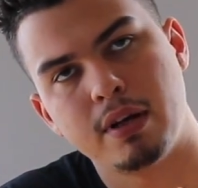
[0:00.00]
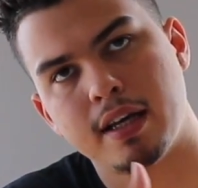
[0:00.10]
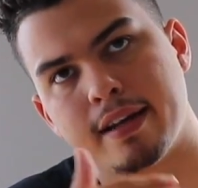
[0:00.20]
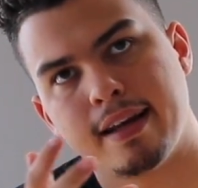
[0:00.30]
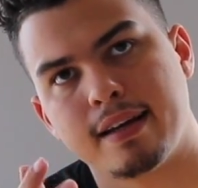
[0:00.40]
We
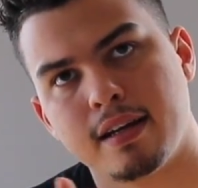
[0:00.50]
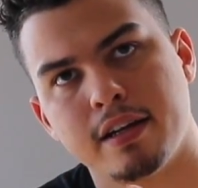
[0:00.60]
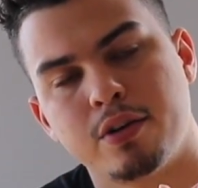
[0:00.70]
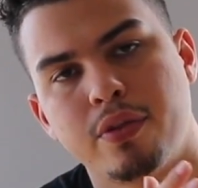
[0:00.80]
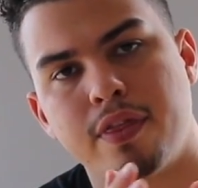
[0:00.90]
get like a
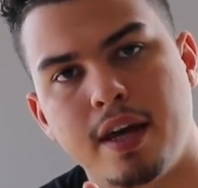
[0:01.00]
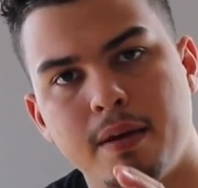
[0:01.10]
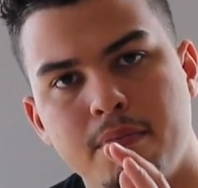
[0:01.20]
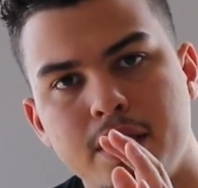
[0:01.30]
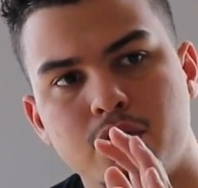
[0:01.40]
little
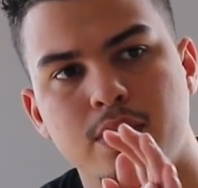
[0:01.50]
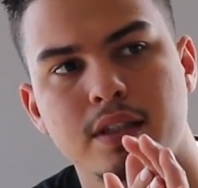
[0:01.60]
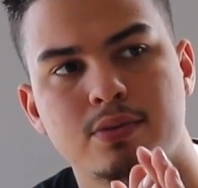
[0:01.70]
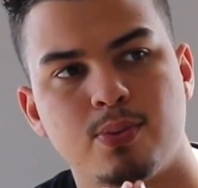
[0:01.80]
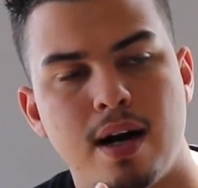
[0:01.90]
thing
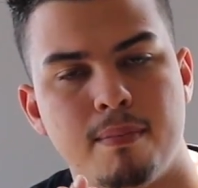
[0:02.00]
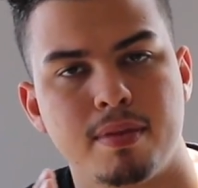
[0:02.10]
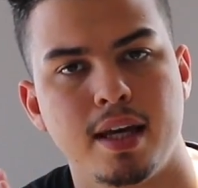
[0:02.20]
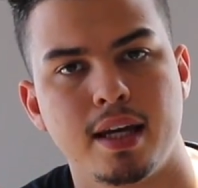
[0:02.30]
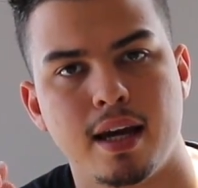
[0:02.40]
between
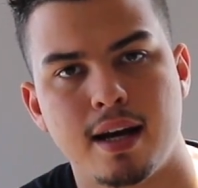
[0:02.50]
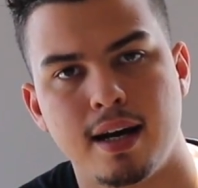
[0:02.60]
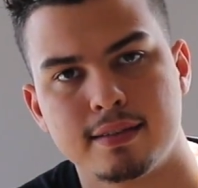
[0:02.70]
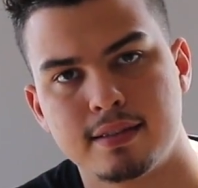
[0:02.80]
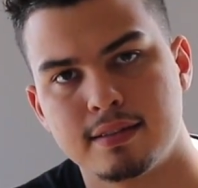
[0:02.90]
Swamp Thing and
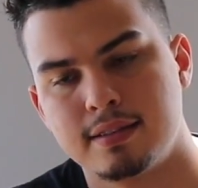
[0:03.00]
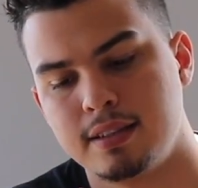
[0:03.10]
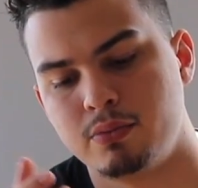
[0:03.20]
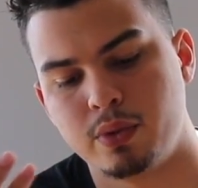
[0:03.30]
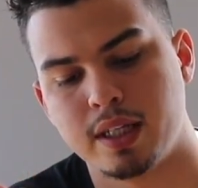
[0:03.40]

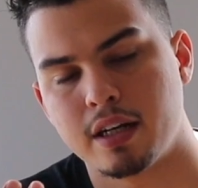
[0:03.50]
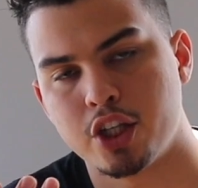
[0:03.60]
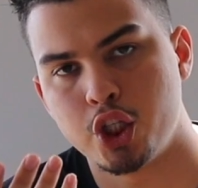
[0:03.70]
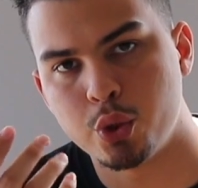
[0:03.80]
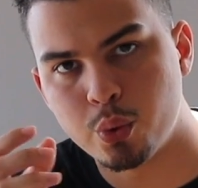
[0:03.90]
Constantine. We get a
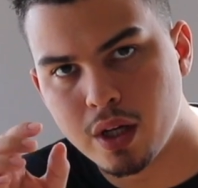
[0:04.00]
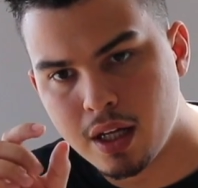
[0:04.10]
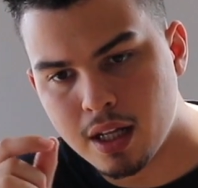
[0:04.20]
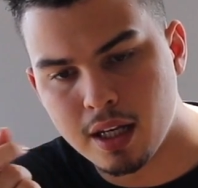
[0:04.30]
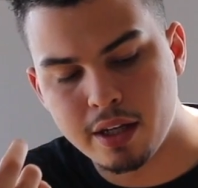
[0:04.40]

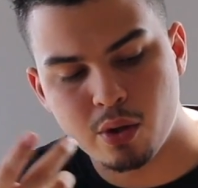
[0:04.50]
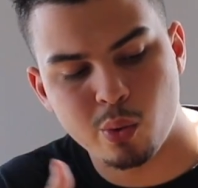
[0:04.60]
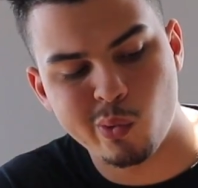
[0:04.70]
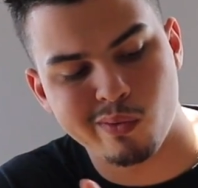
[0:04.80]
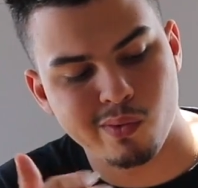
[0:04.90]

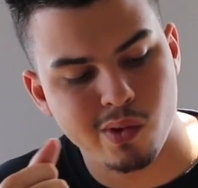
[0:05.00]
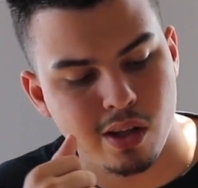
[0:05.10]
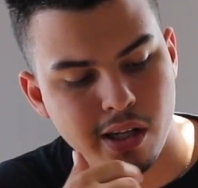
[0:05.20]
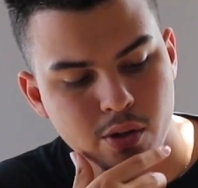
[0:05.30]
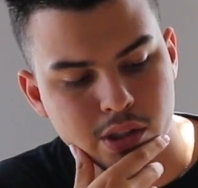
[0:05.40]
little
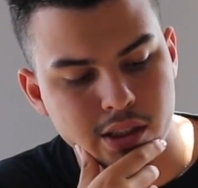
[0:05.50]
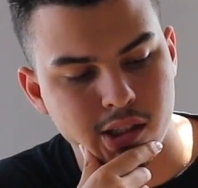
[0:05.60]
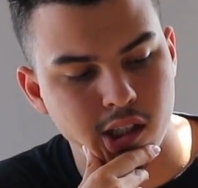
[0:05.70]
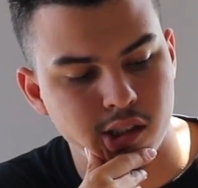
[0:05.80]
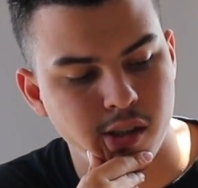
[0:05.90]

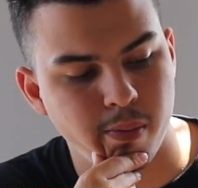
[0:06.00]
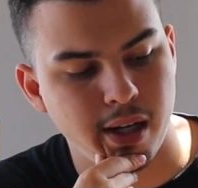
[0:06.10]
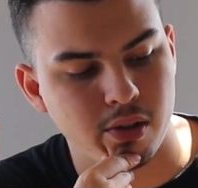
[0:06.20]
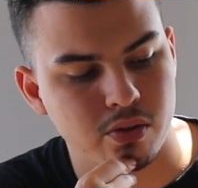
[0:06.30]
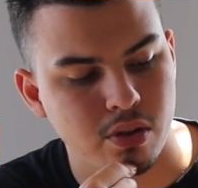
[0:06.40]
discussion
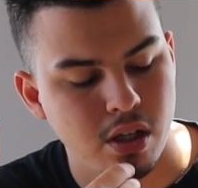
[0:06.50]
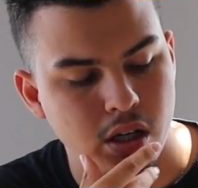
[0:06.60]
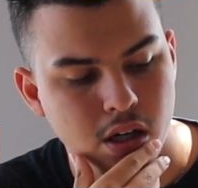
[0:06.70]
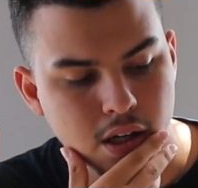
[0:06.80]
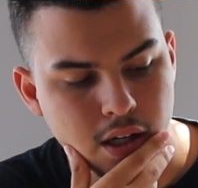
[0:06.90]
about
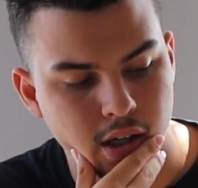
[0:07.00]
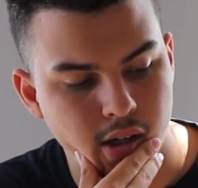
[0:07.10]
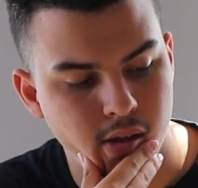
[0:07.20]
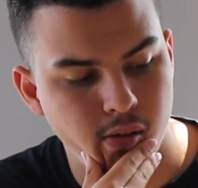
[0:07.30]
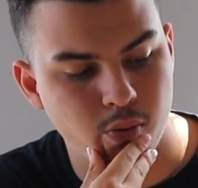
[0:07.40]

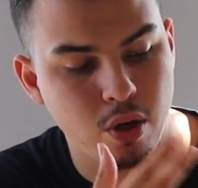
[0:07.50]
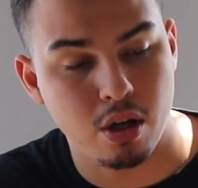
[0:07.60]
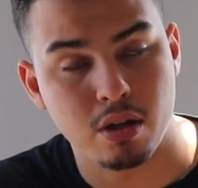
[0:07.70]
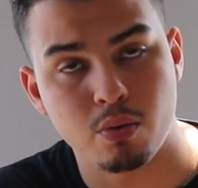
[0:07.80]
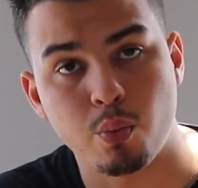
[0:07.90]

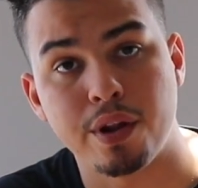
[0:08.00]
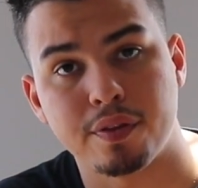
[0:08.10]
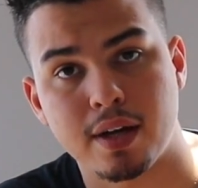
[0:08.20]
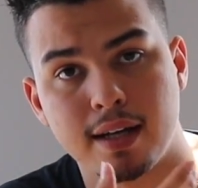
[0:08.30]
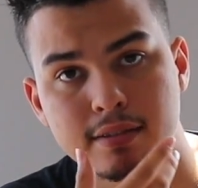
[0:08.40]

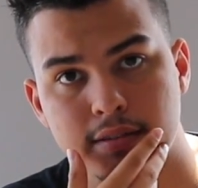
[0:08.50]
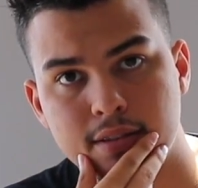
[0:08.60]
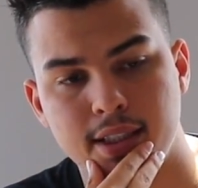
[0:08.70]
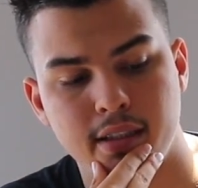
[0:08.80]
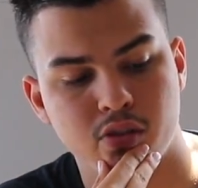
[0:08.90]
with
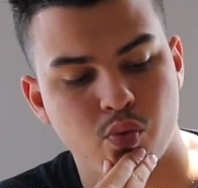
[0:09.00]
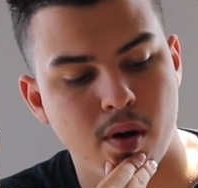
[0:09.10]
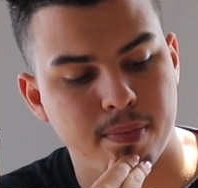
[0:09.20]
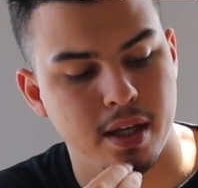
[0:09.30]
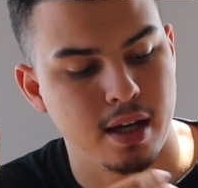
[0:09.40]
Constantine and
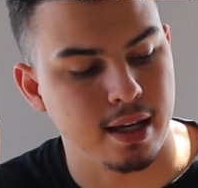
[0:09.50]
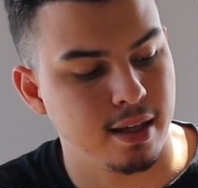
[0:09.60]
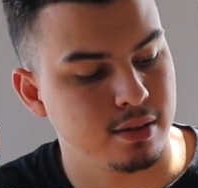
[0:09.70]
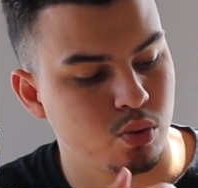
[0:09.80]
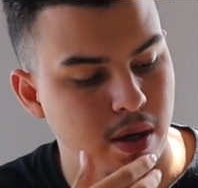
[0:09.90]
Swamp Thing. I
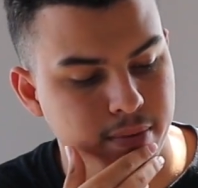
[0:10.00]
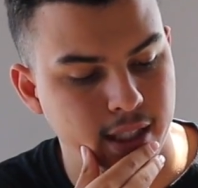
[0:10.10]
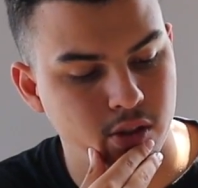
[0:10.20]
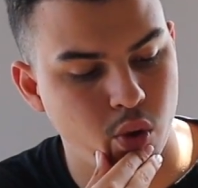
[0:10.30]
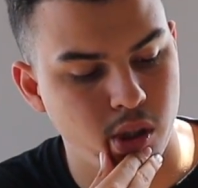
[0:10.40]
guess Swamp
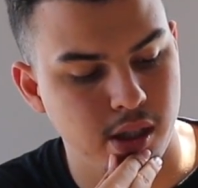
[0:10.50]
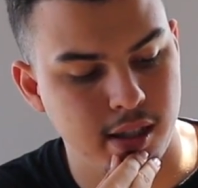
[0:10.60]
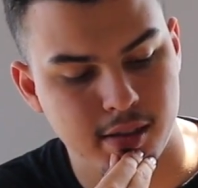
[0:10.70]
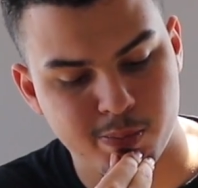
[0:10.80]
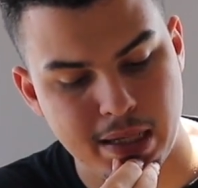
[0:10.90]
Thing's holding
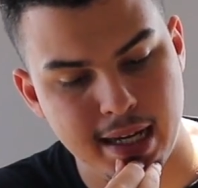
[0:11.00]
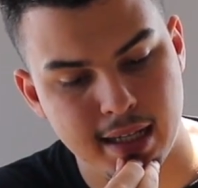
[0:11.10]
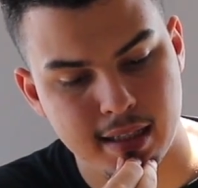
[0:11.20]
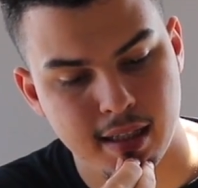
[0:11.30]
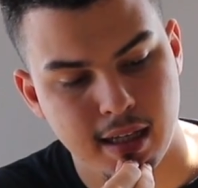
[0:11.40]
things
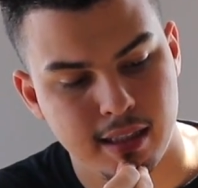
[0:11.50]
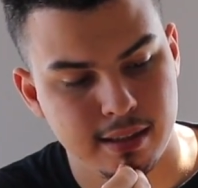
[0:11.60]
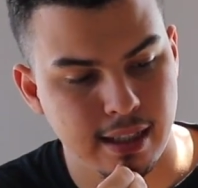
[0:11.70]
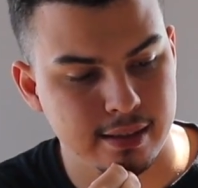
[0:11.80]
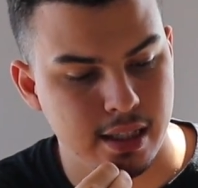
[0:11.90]
back.
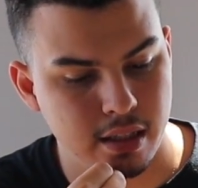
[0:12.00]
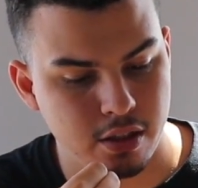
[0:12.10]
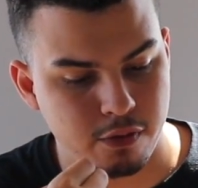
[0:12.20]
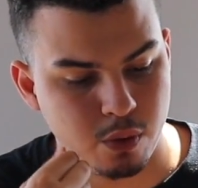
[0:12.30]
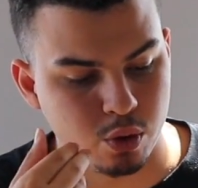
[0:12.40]
He's not telling
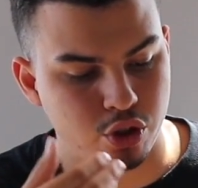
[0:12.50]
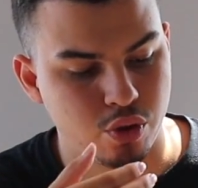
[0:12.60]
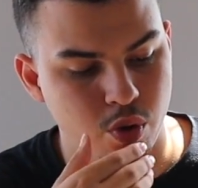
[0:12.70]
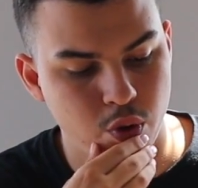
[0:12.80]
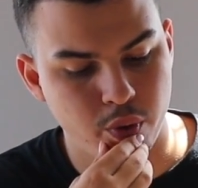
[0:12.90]
the full
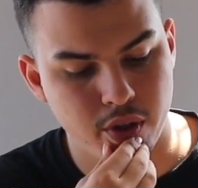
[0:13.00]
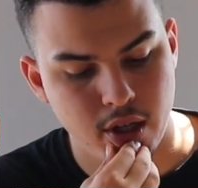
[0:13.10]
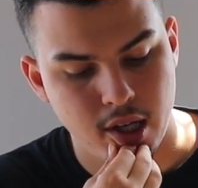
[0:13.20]
truth.